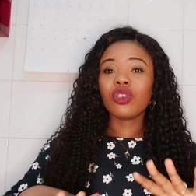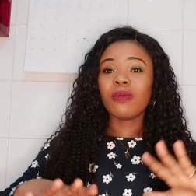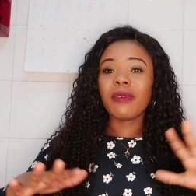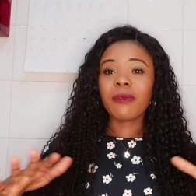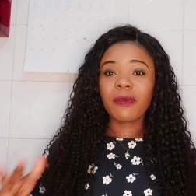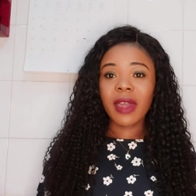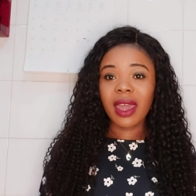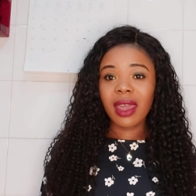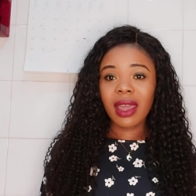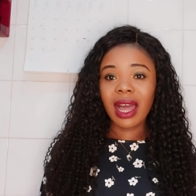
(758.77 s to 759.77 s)
to be
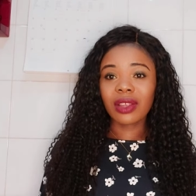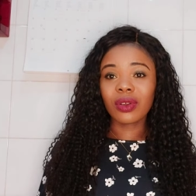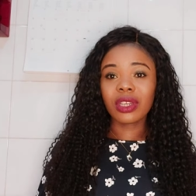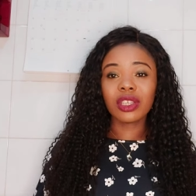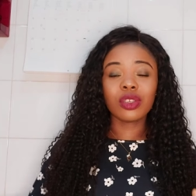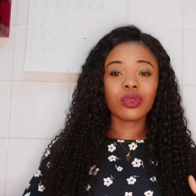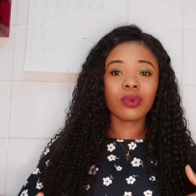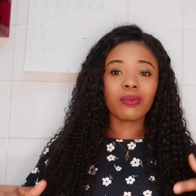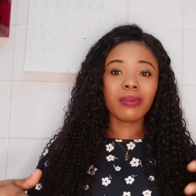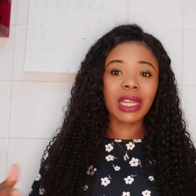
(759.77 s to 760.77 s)
fair, I don't need to
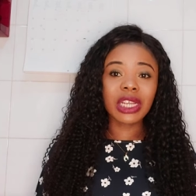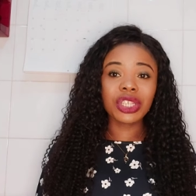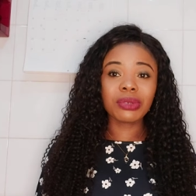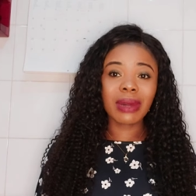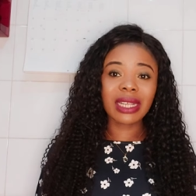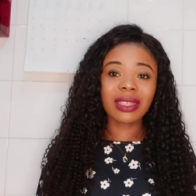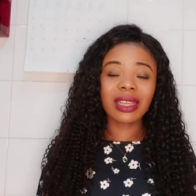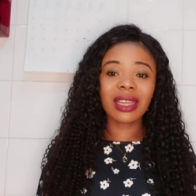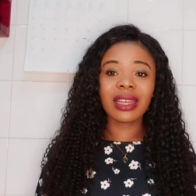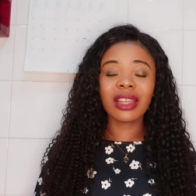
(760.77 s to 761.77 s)
bleach my
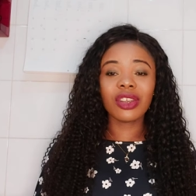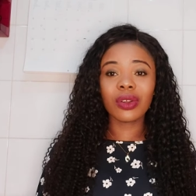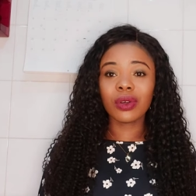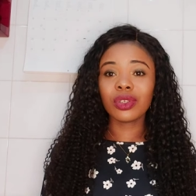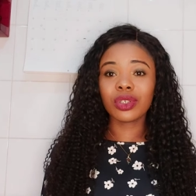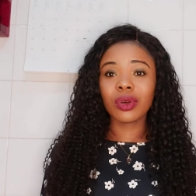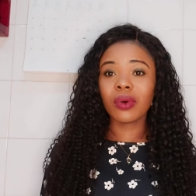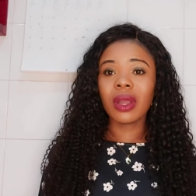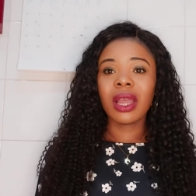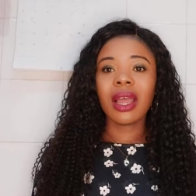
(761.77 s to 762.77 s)
skin, you know.
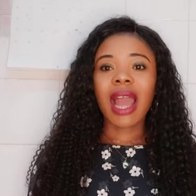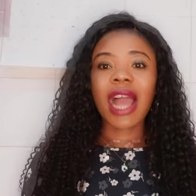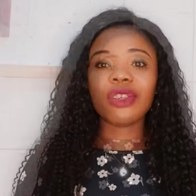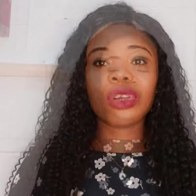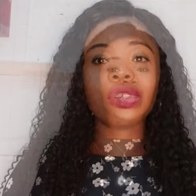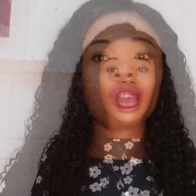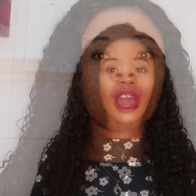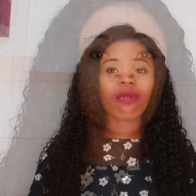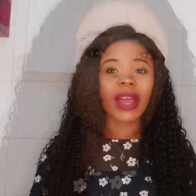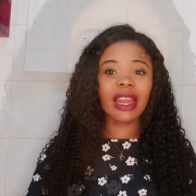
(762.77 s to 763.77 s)
So if you still
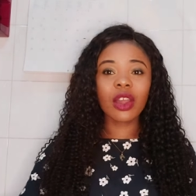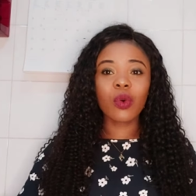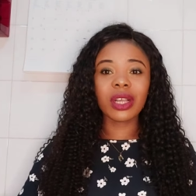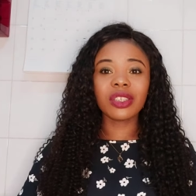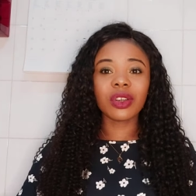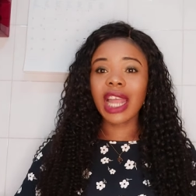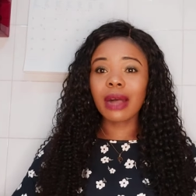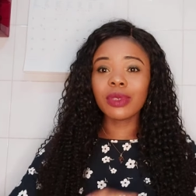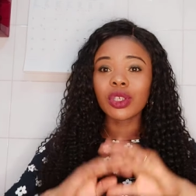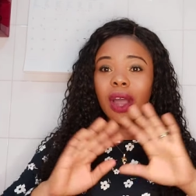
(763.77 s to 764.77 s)
have any question,
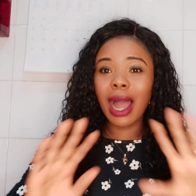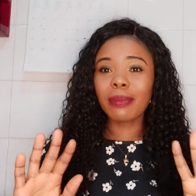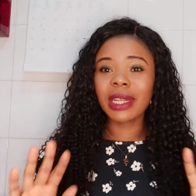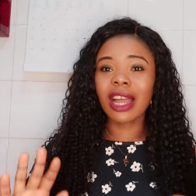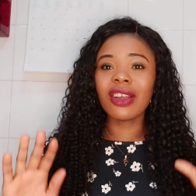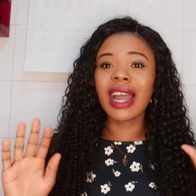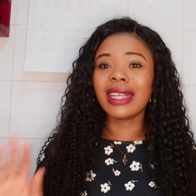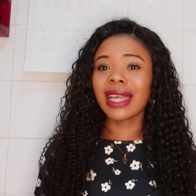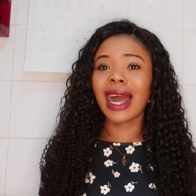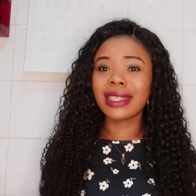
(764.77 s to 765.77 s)
I'm so happy that you
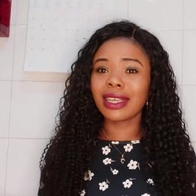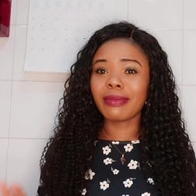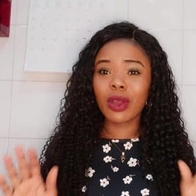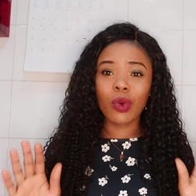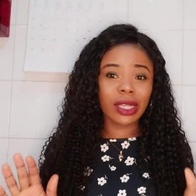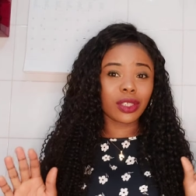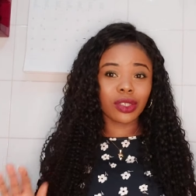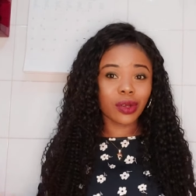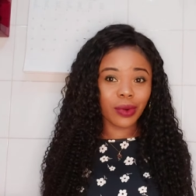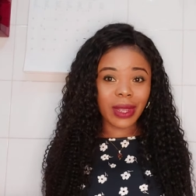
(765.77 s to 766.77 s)
guys are asking me
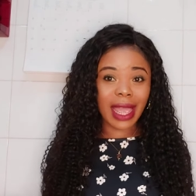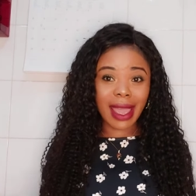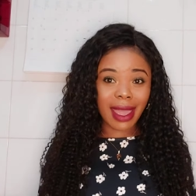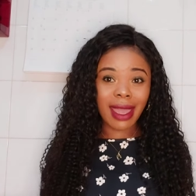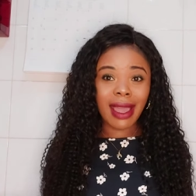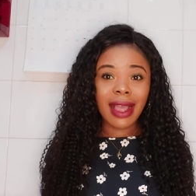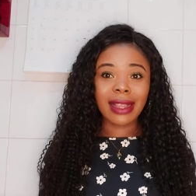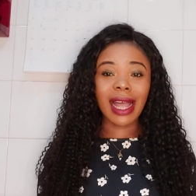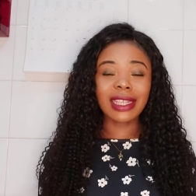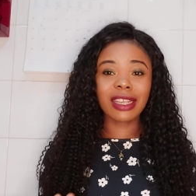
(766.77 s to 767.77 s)
questions. Eh,
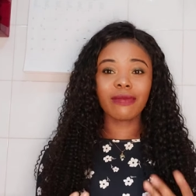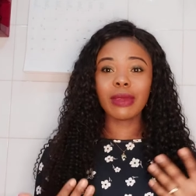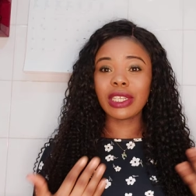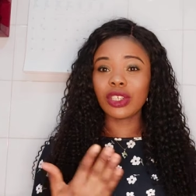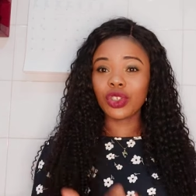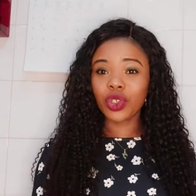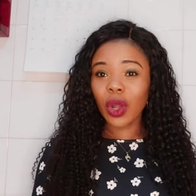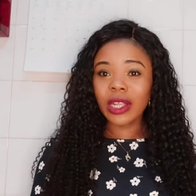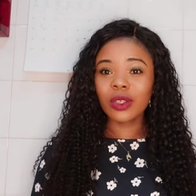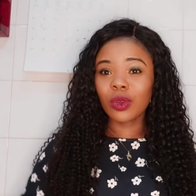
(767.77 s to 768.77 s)
that gives me the
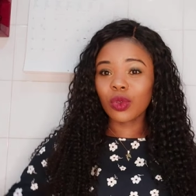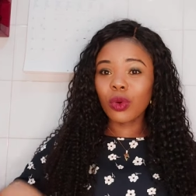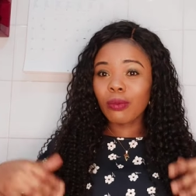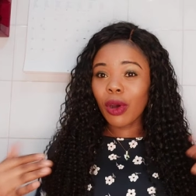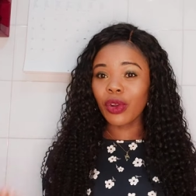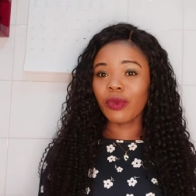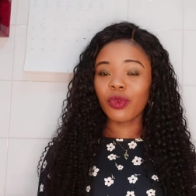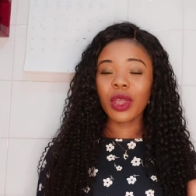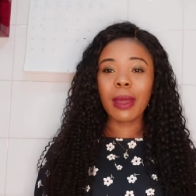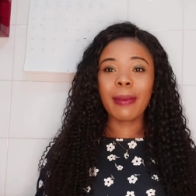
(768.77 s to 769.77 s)
joy to do more
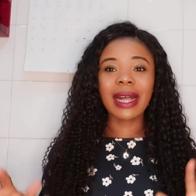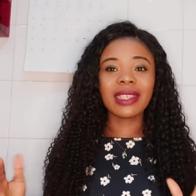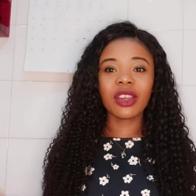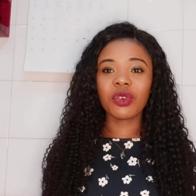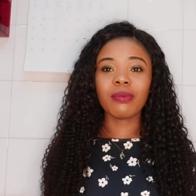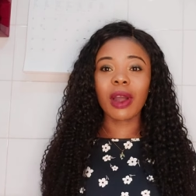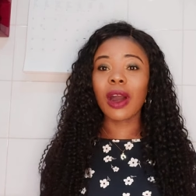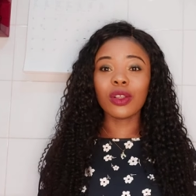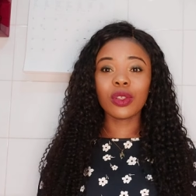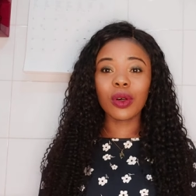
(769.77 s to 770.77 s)
review about cream.
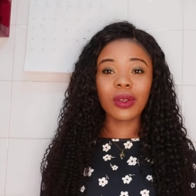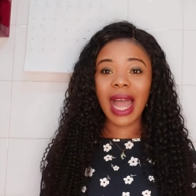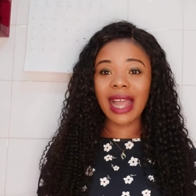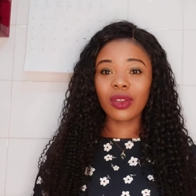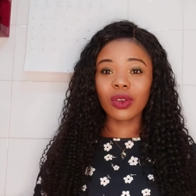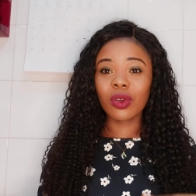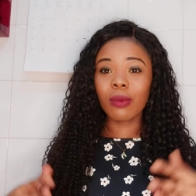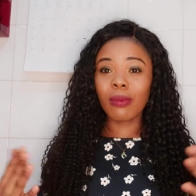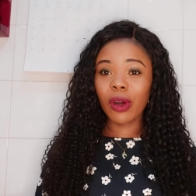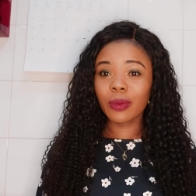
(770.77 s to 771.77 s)
Although I don't
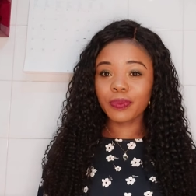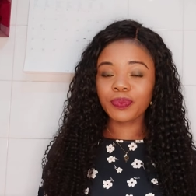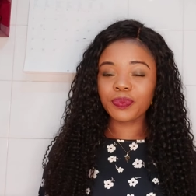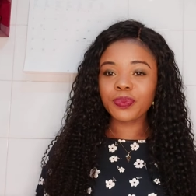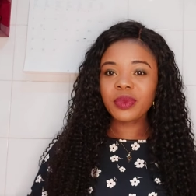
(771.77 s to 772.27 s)
know more